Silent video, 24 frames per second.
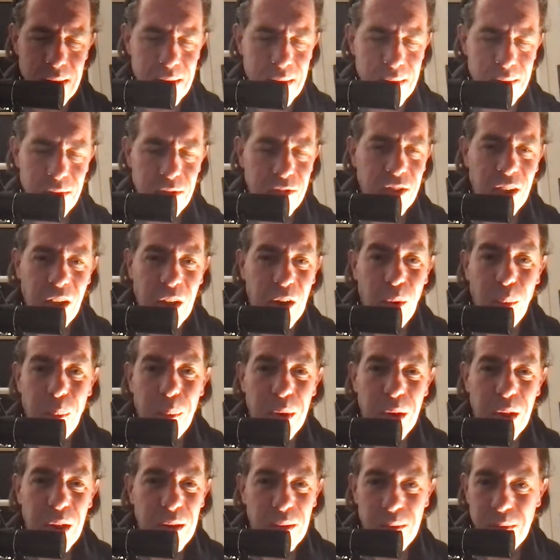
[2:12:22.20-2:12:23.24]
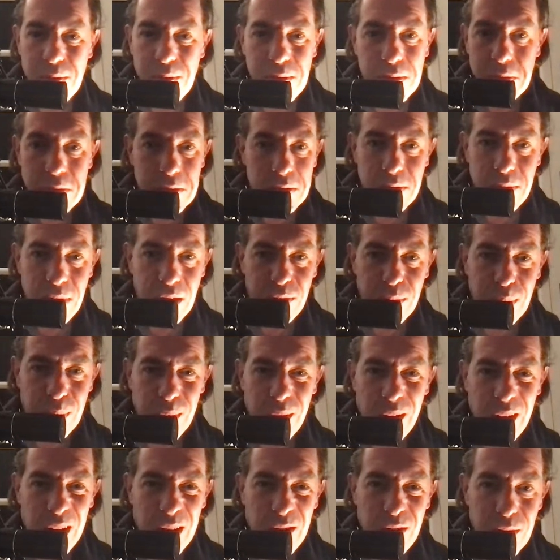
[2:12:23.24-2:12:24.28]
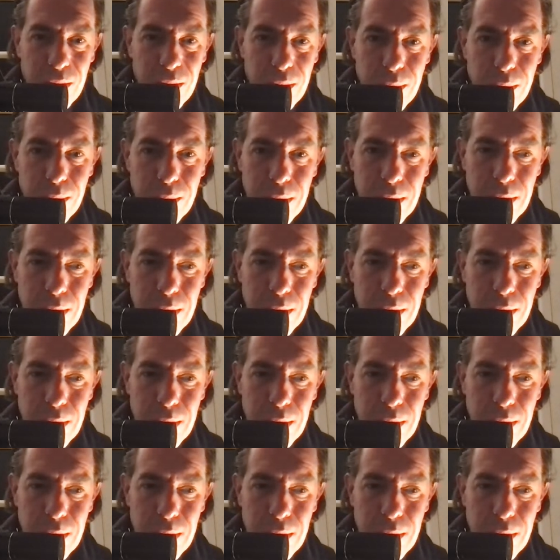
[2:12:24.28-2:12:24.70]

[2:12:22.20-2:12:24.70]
just get on with it. That's what I do.